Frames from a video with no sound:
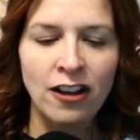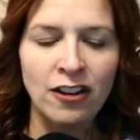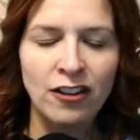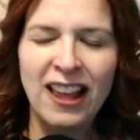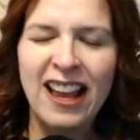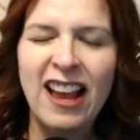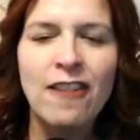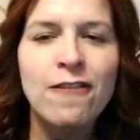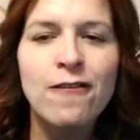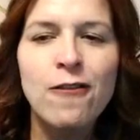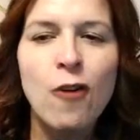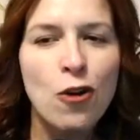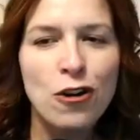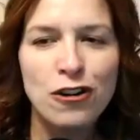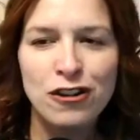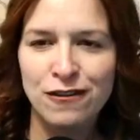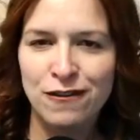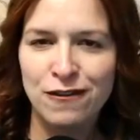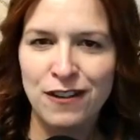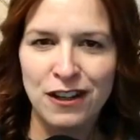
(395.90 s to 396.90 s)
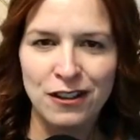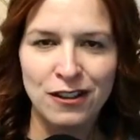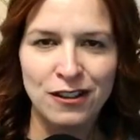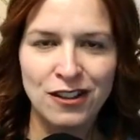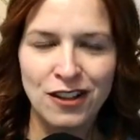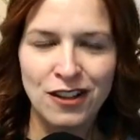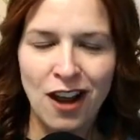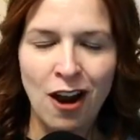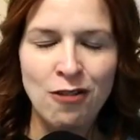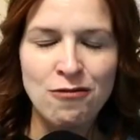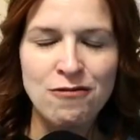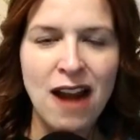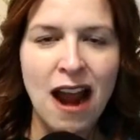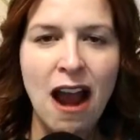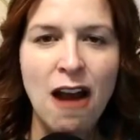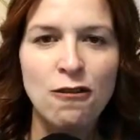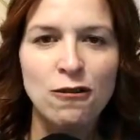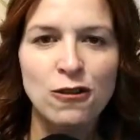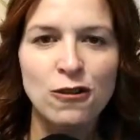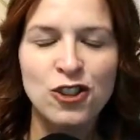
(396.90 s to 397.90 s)
like a force field
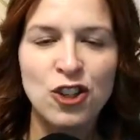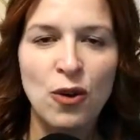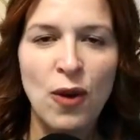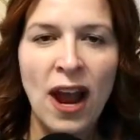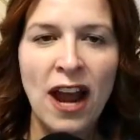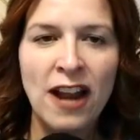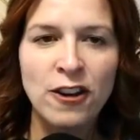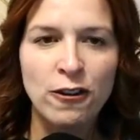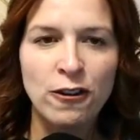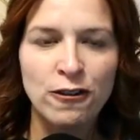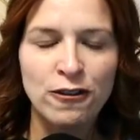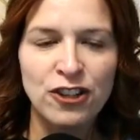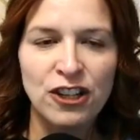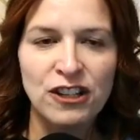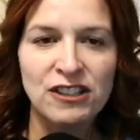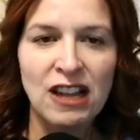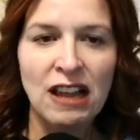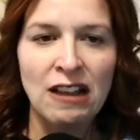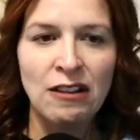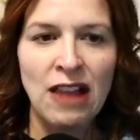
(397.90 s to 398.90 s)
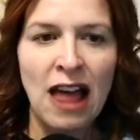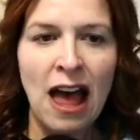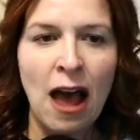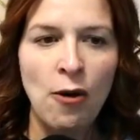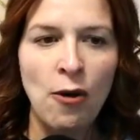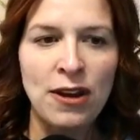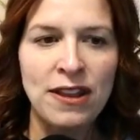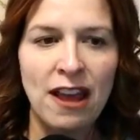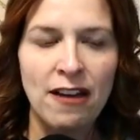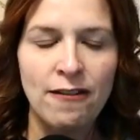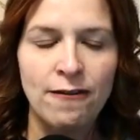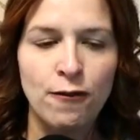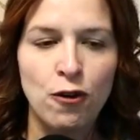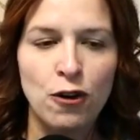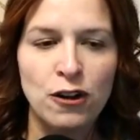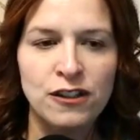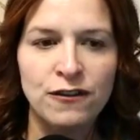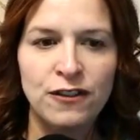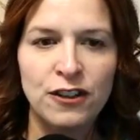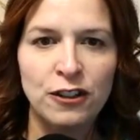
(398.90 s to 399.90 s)
around you, and you're just allowing that
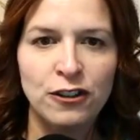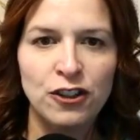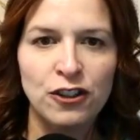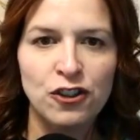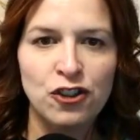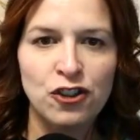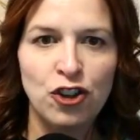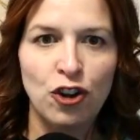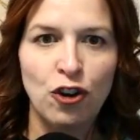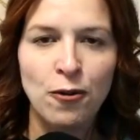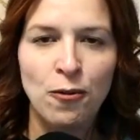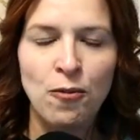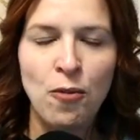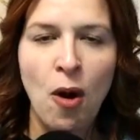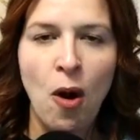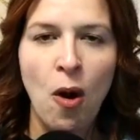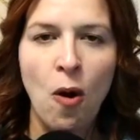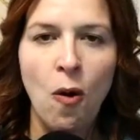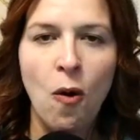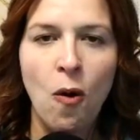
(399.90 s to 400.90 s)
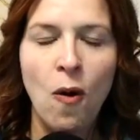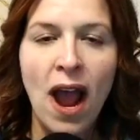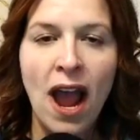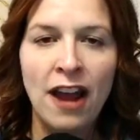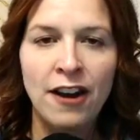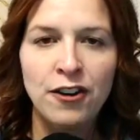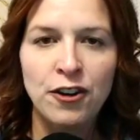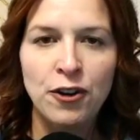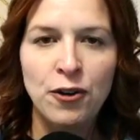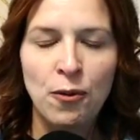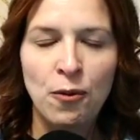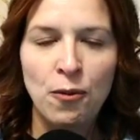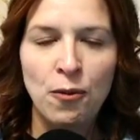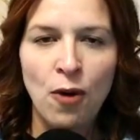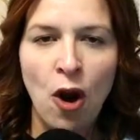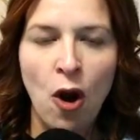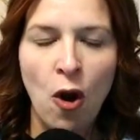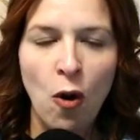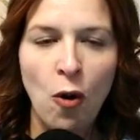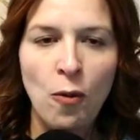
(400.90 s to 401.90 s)
force field just to grow and
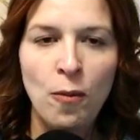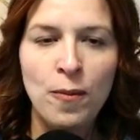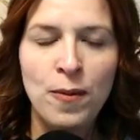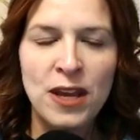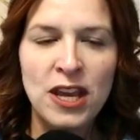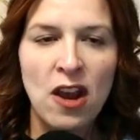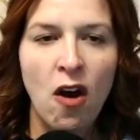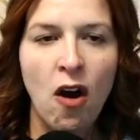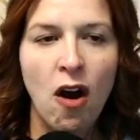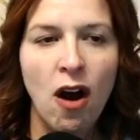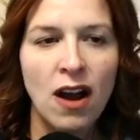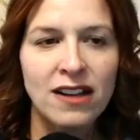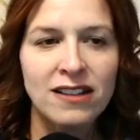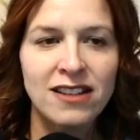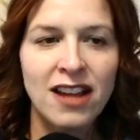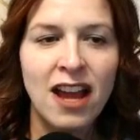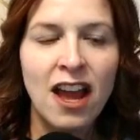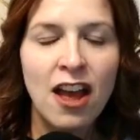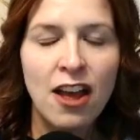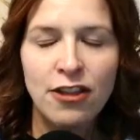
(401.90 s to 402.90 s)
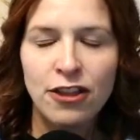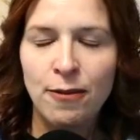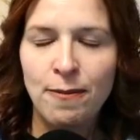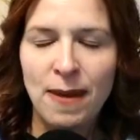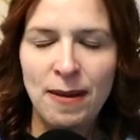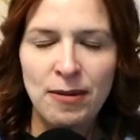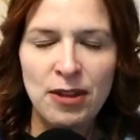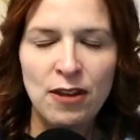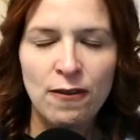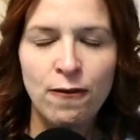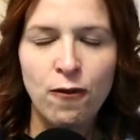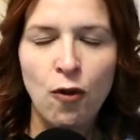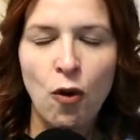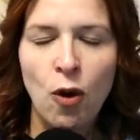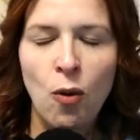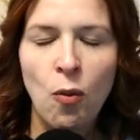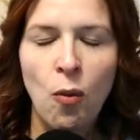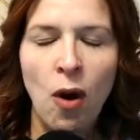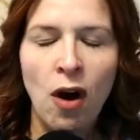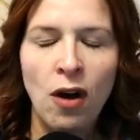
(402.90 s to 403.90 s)
grow beyond maybe the
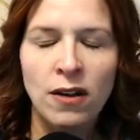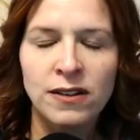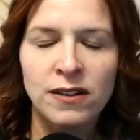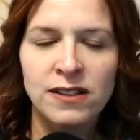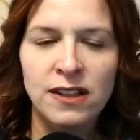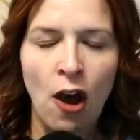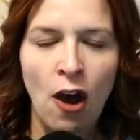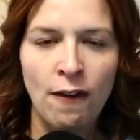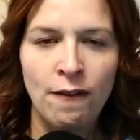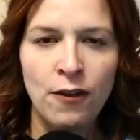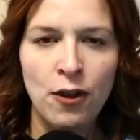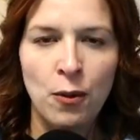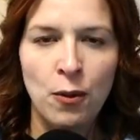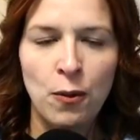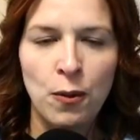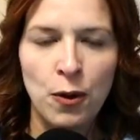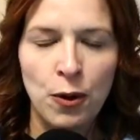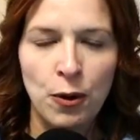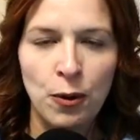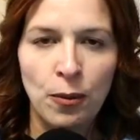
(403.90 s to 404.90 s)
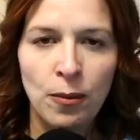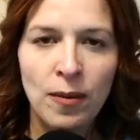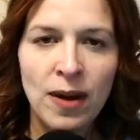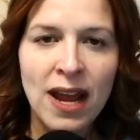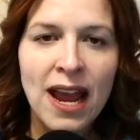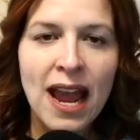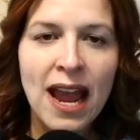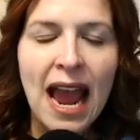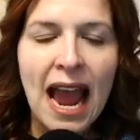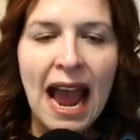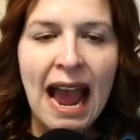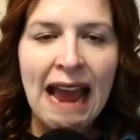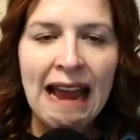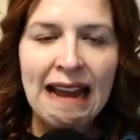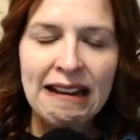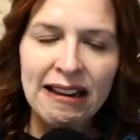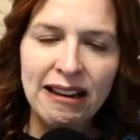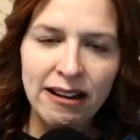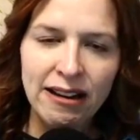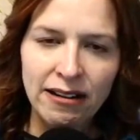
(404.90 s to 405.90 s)
four walls of the room.
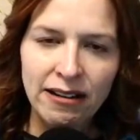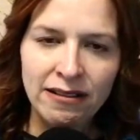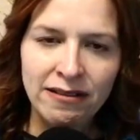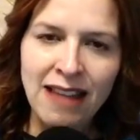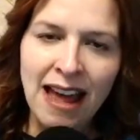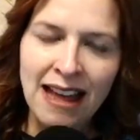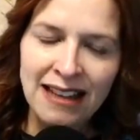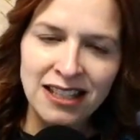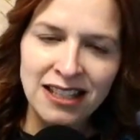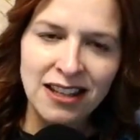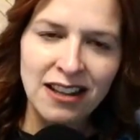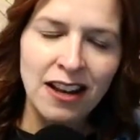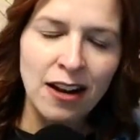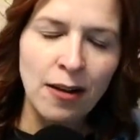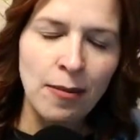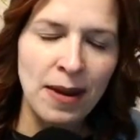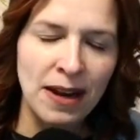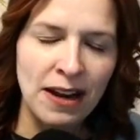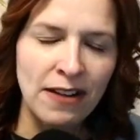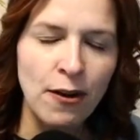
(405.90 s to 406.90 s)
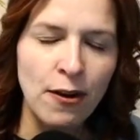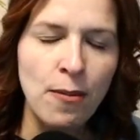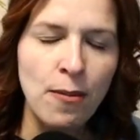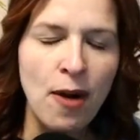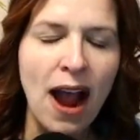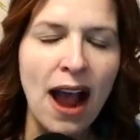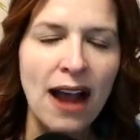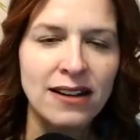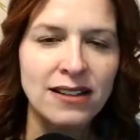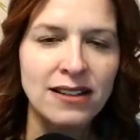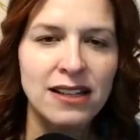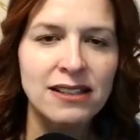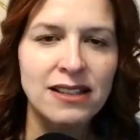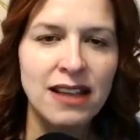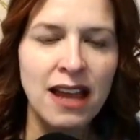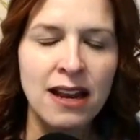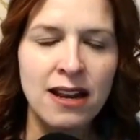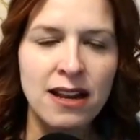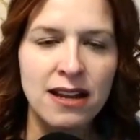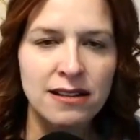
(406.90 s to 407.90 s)
And that's a little bit of a practice
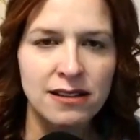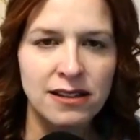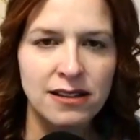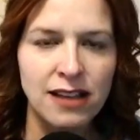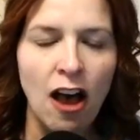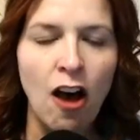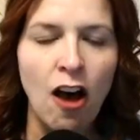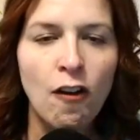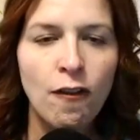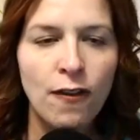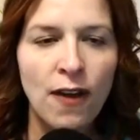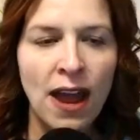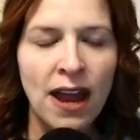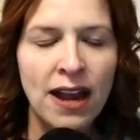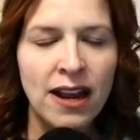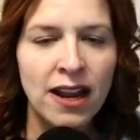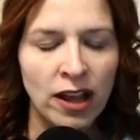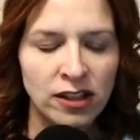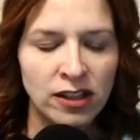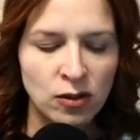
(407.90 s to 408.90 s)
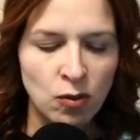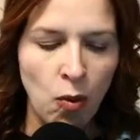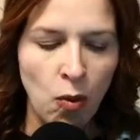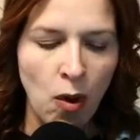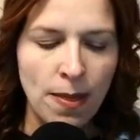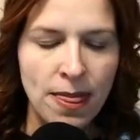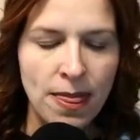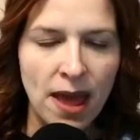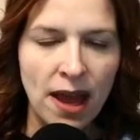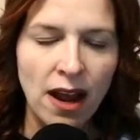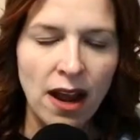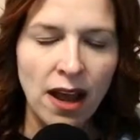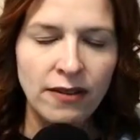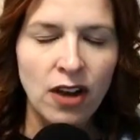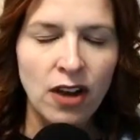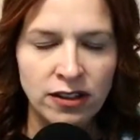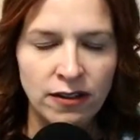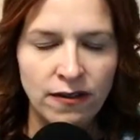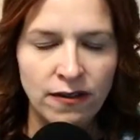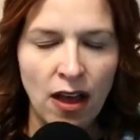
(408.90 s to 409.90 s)
in itself. And it's one that
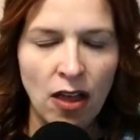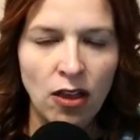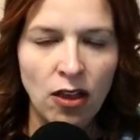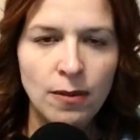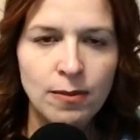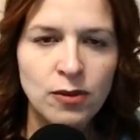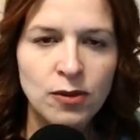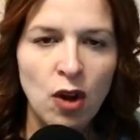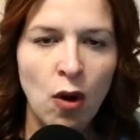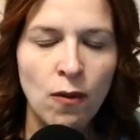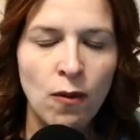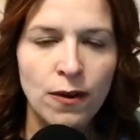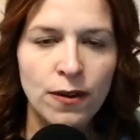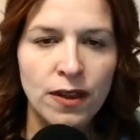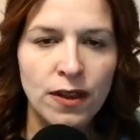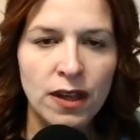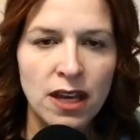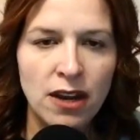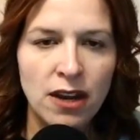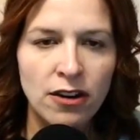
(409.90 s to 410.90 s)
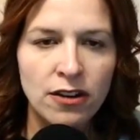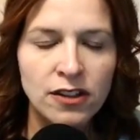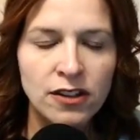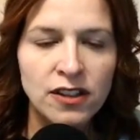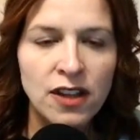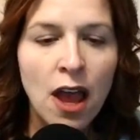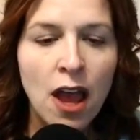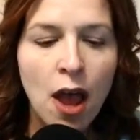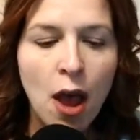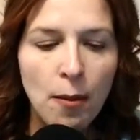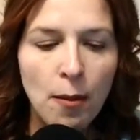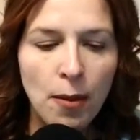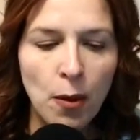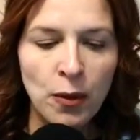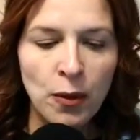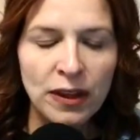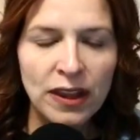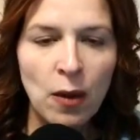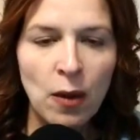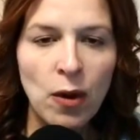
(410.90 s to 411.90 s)
I've developed over the years. But
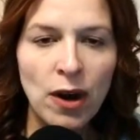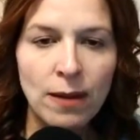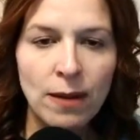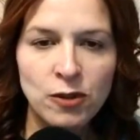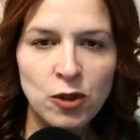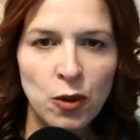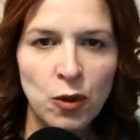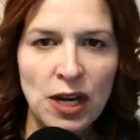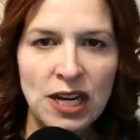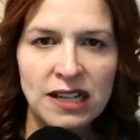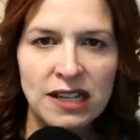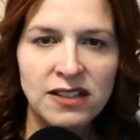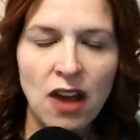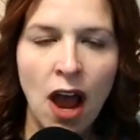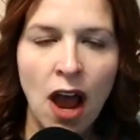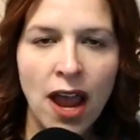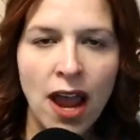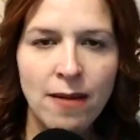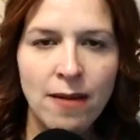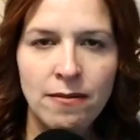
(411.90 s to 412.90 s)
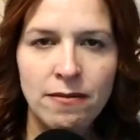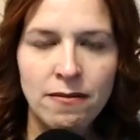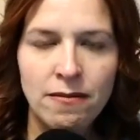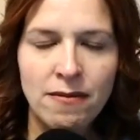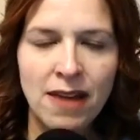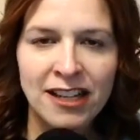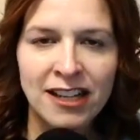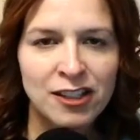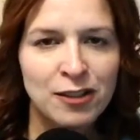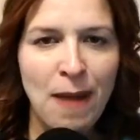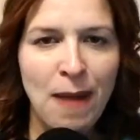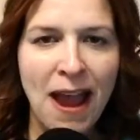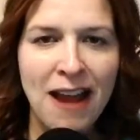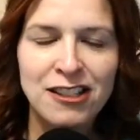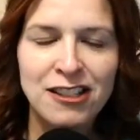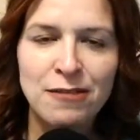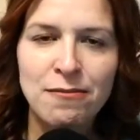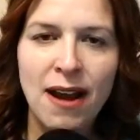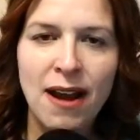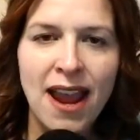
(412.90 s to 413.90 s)
really, what I'm doing is I am
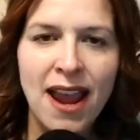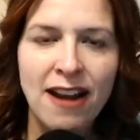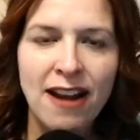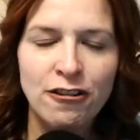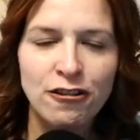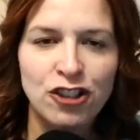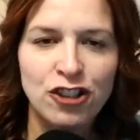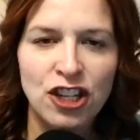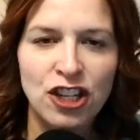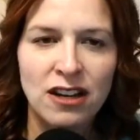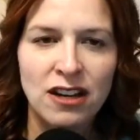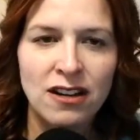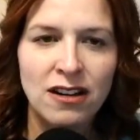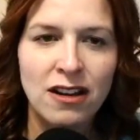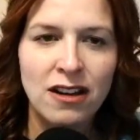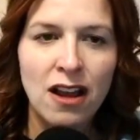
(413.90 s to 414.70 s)
expanding my energy.